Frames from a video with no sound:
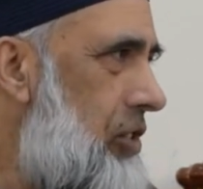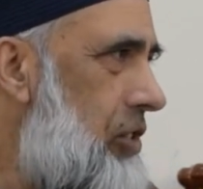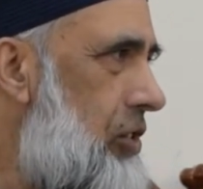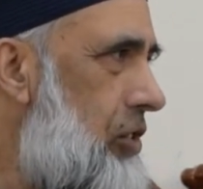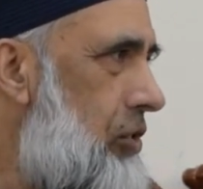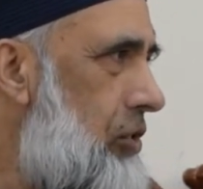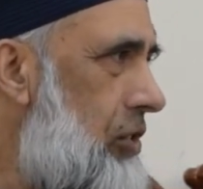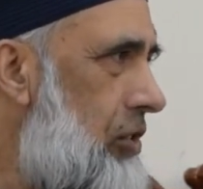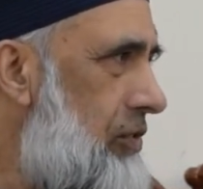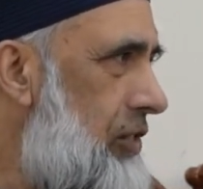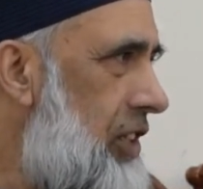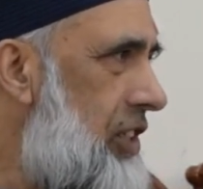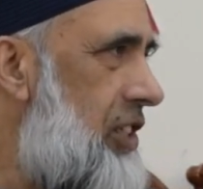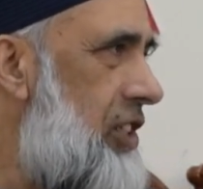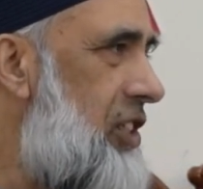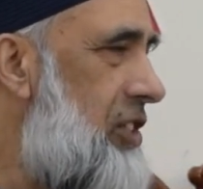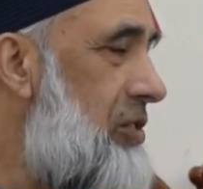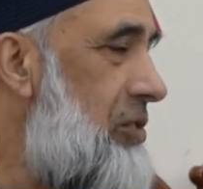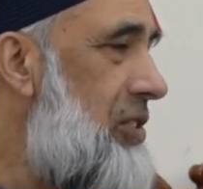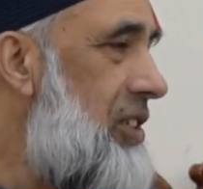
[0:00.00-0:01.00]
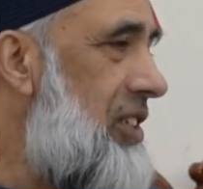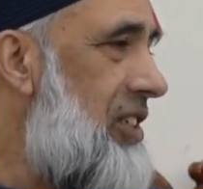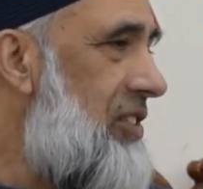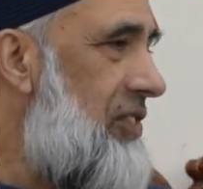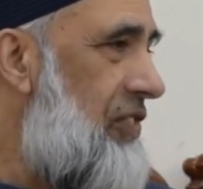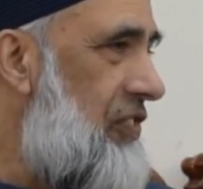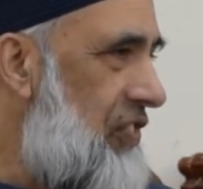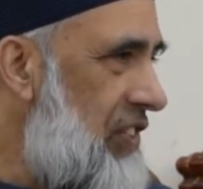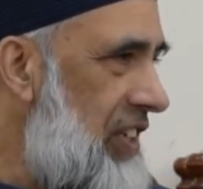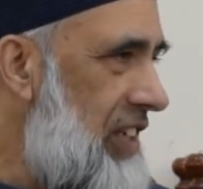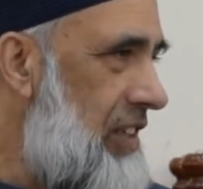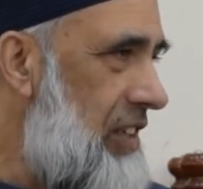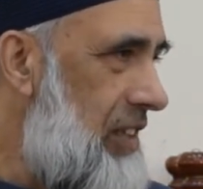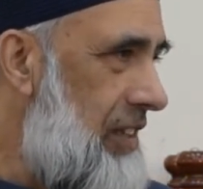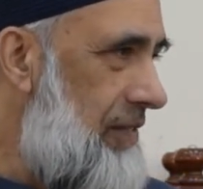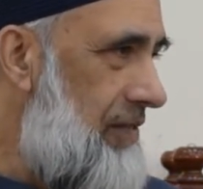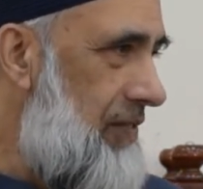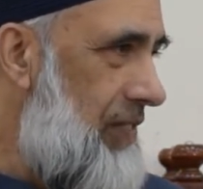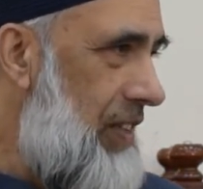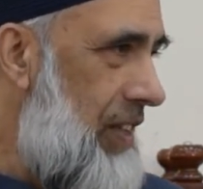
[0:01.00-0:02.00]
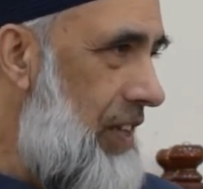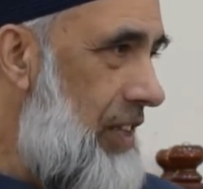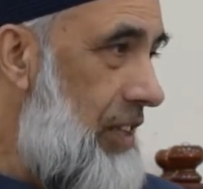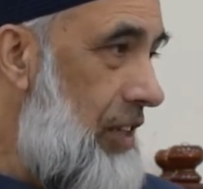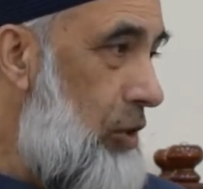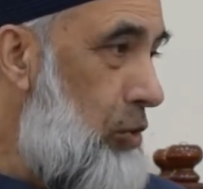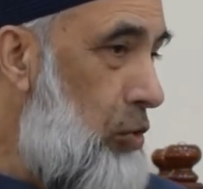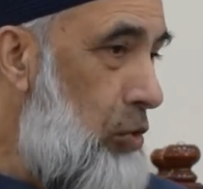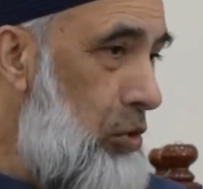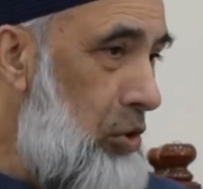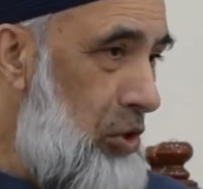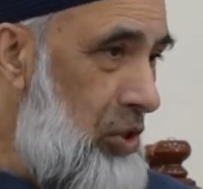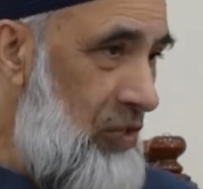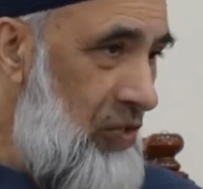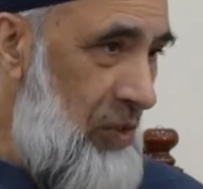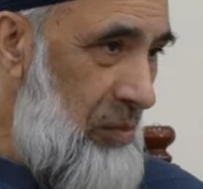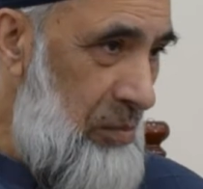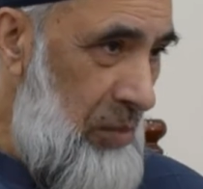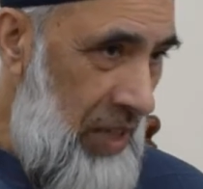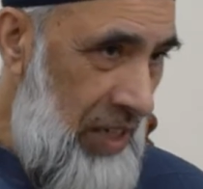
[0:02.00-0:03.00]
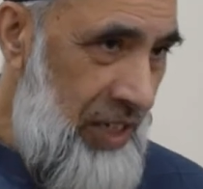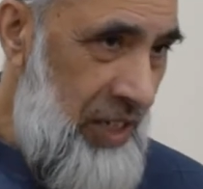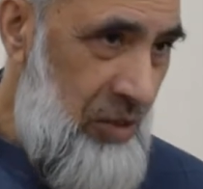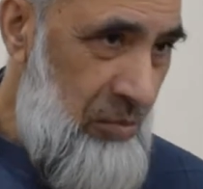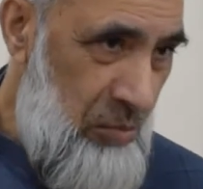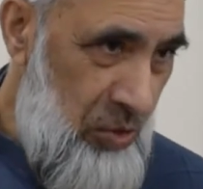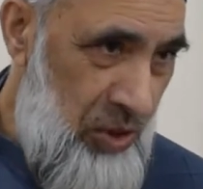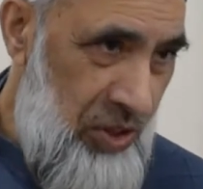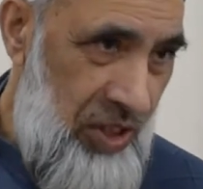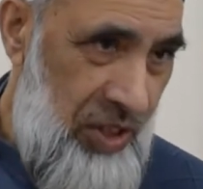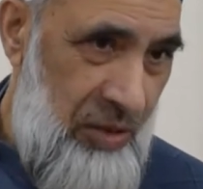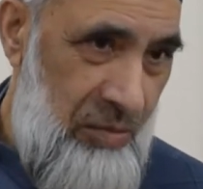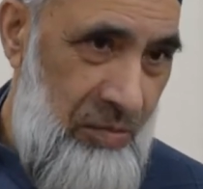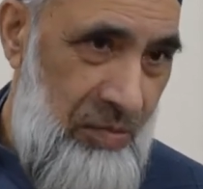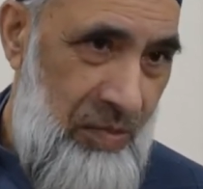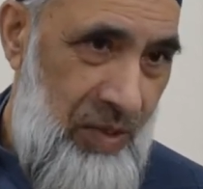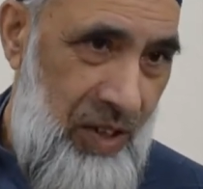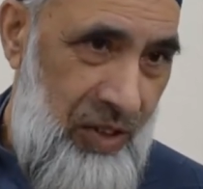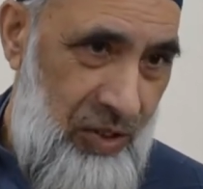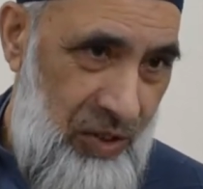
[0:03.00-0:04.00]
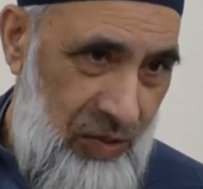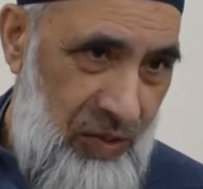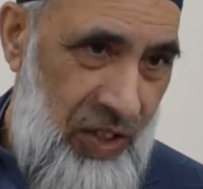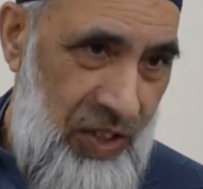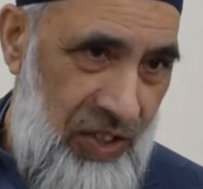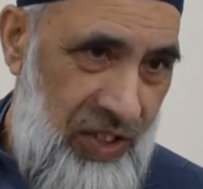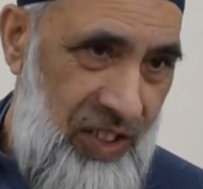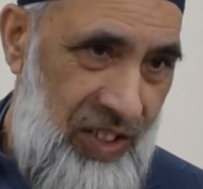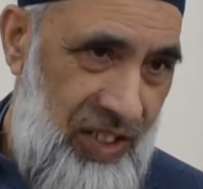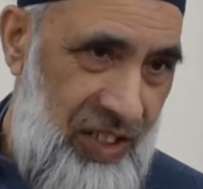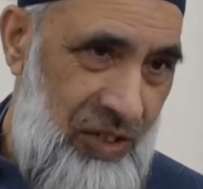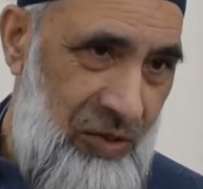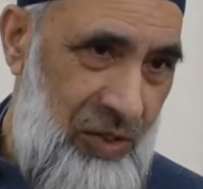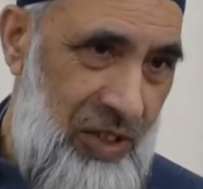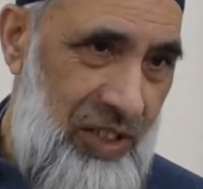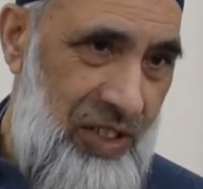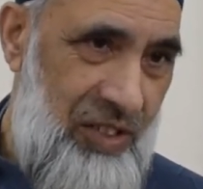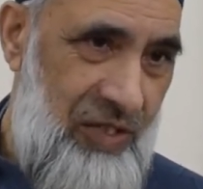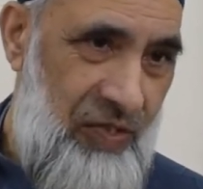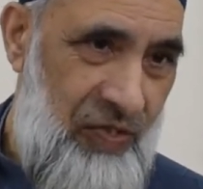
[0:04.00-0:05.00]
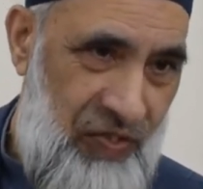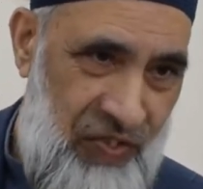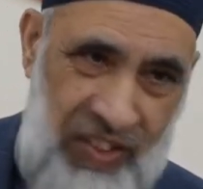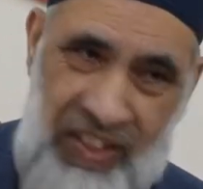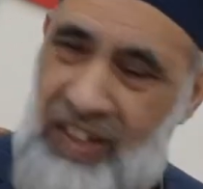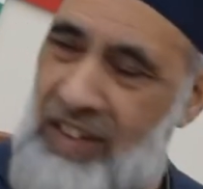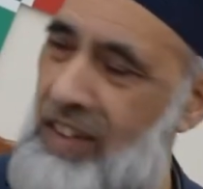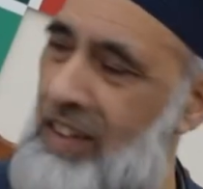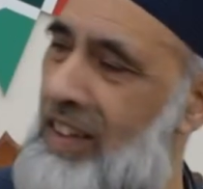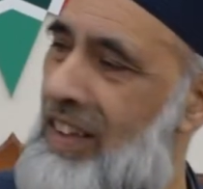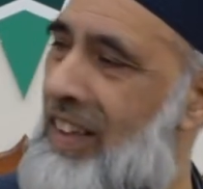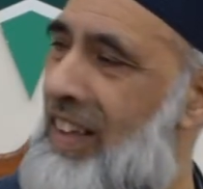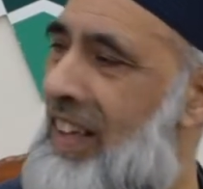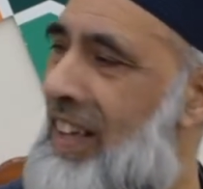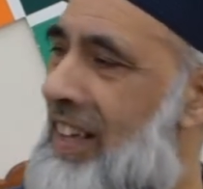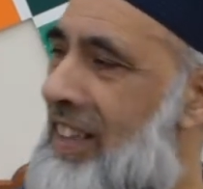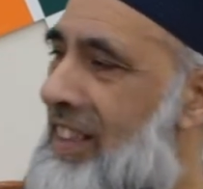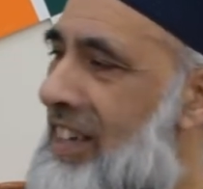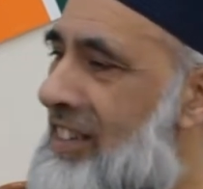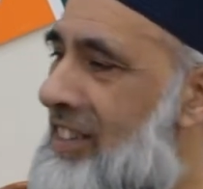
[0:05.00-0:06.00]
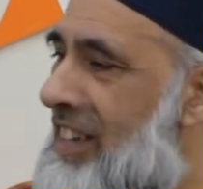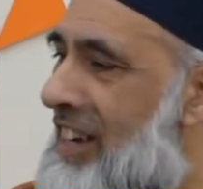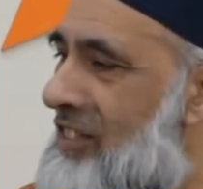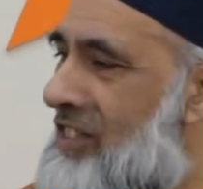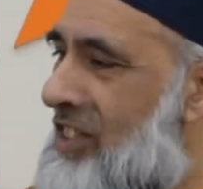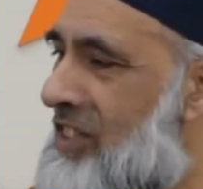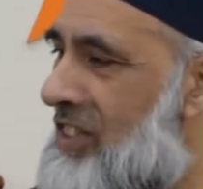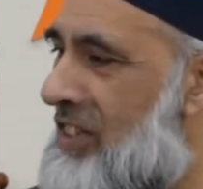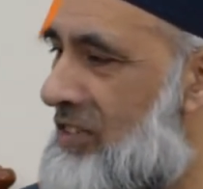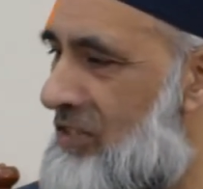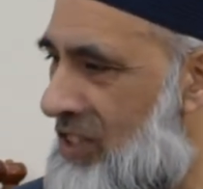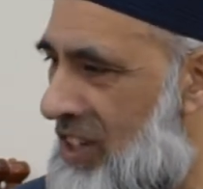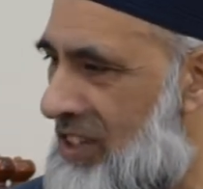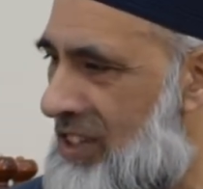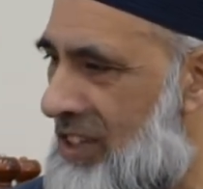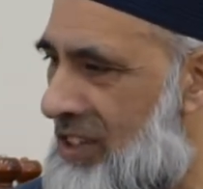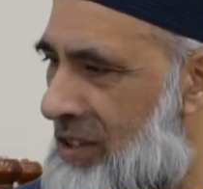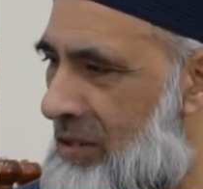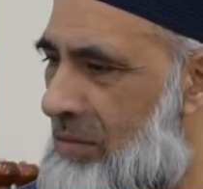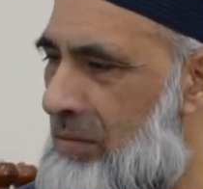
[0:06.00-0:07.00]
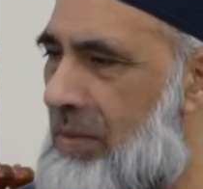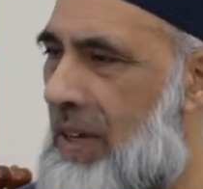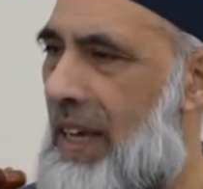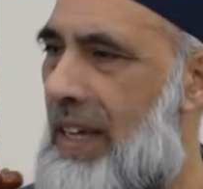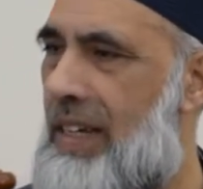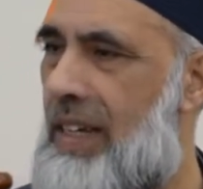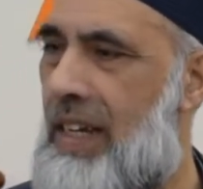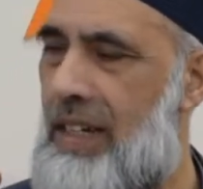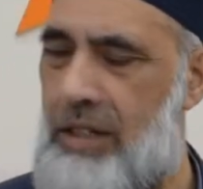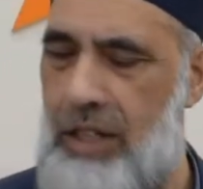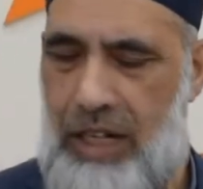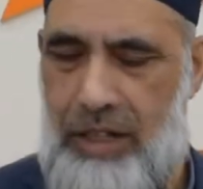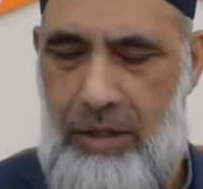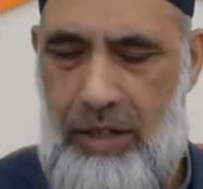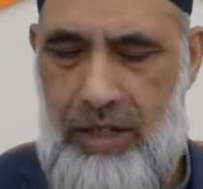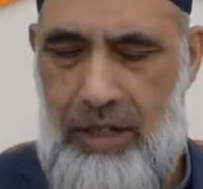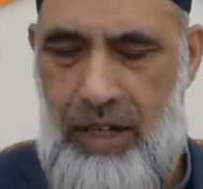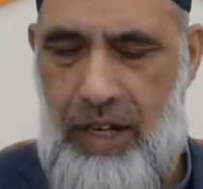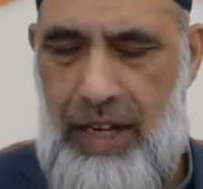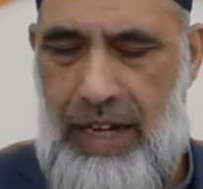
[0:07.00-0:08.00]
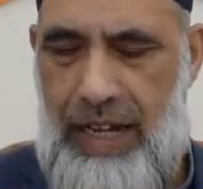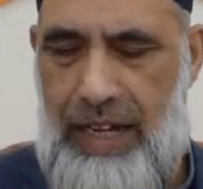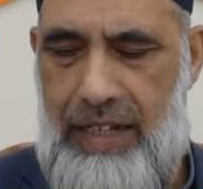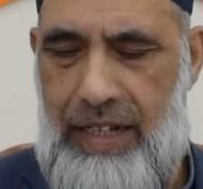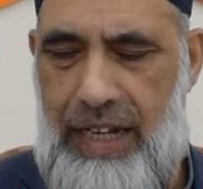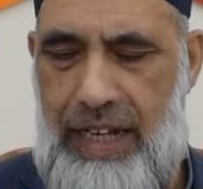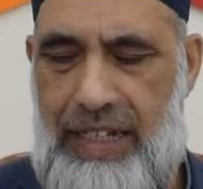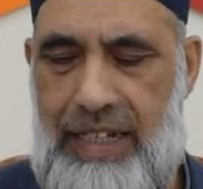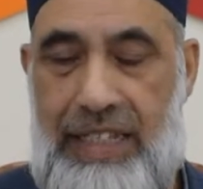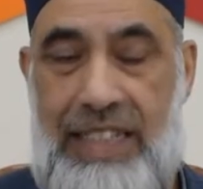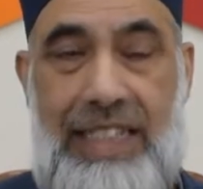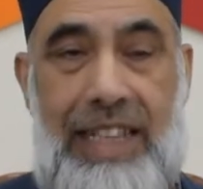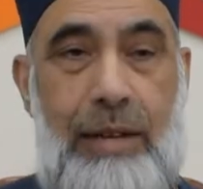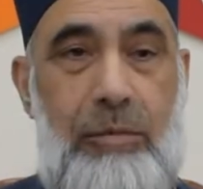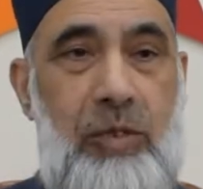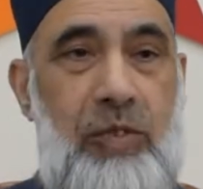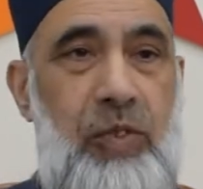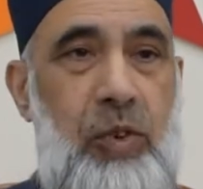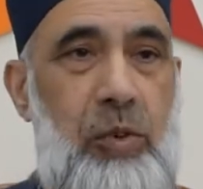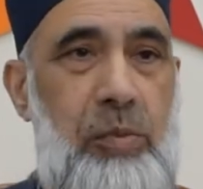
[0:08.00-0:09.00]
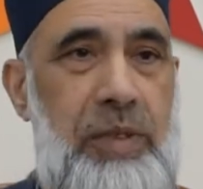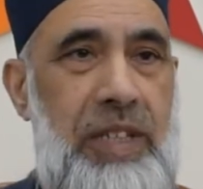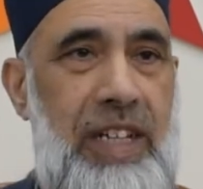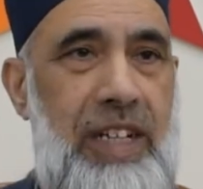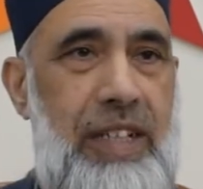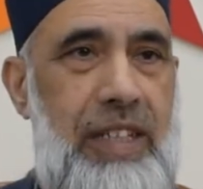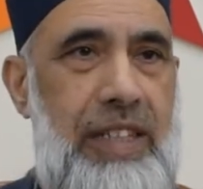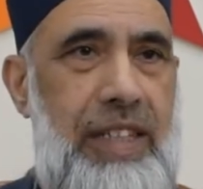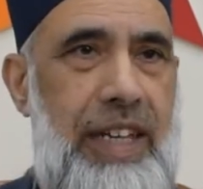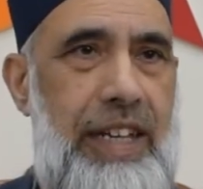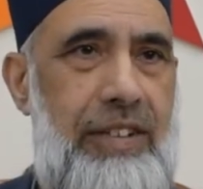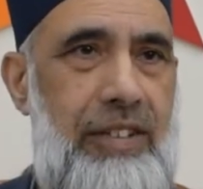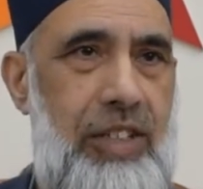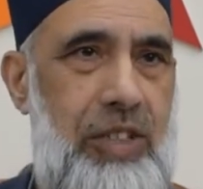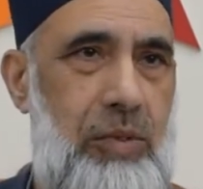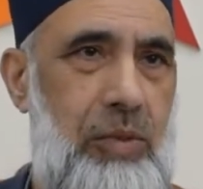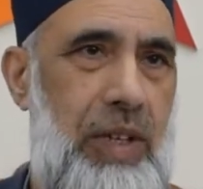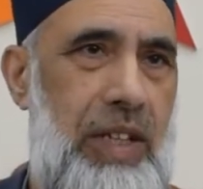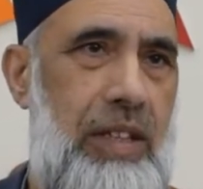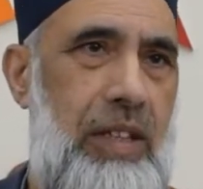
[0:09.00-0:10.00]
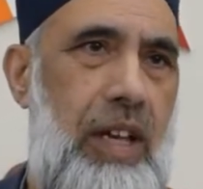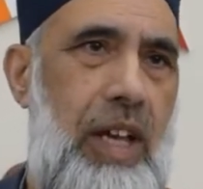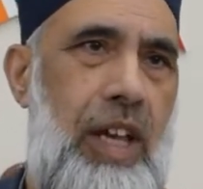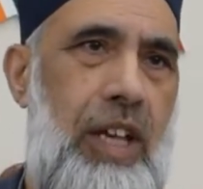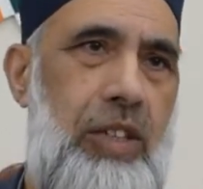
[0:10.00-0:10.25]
university students feel, 250,000 Muslim university students feel that there is racism and Islamophobia there as well.